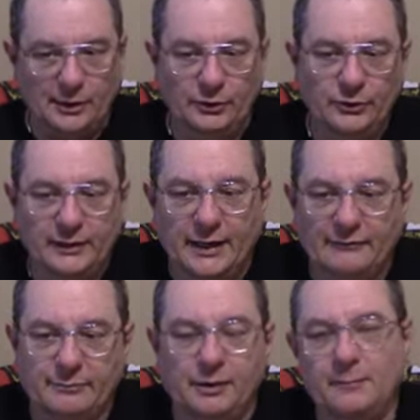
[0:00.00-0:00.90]
you can
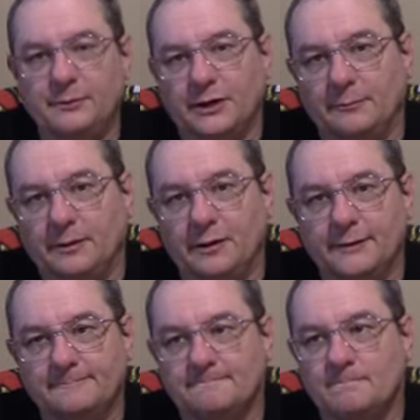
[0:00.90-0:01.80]
have a pump come
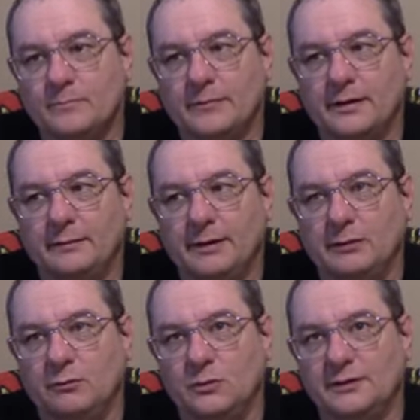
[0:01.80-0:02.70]
on
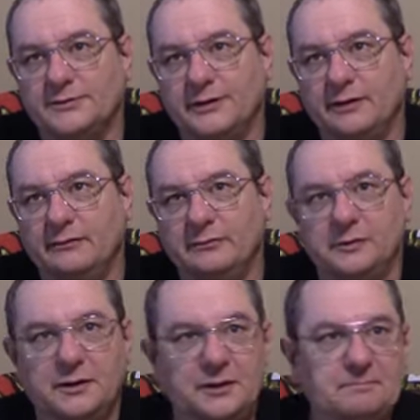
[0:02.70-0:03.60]
about once
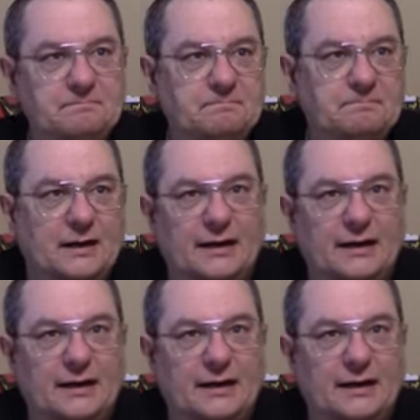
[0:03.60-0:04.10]
every,